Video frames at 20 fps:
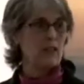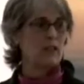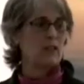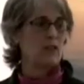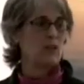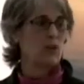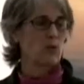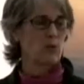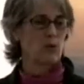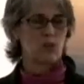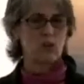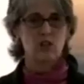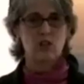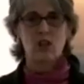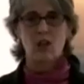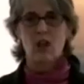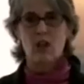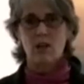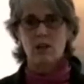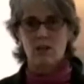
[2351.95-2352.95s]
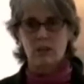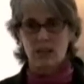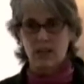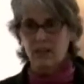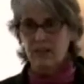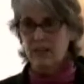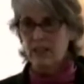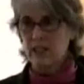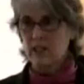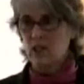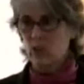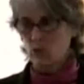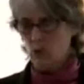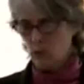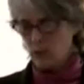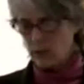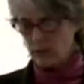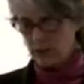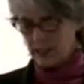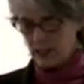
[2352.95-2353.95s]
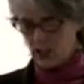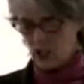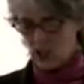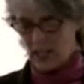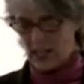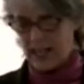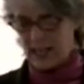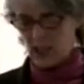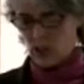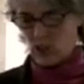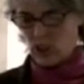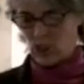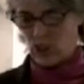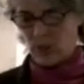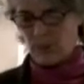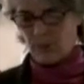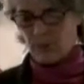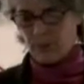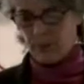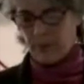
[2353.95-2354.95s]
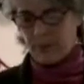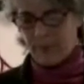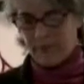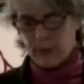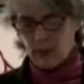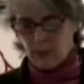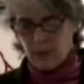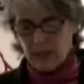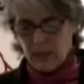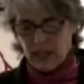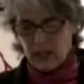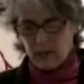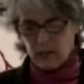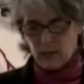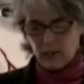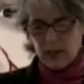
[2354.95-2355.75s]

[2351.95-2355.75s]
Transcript: In other words, nothing is really changing. But